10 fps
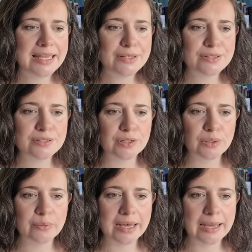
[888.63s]

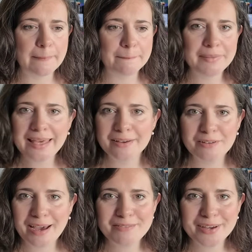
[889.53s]
So yeah,
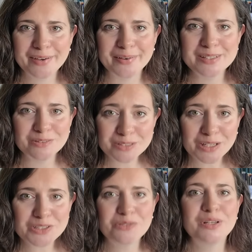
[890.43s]
have a go. It's
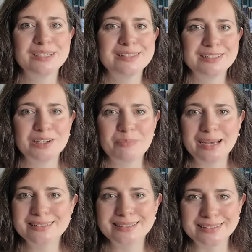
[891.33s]
such a versatile
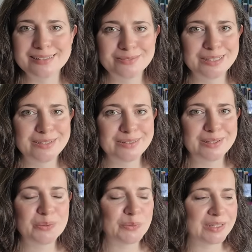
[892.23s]
pattern. It's really, really
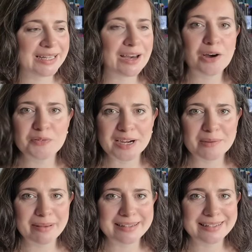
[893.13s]
cool, and I can't
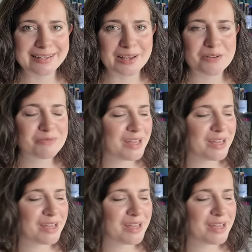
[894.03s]
recommend it enough.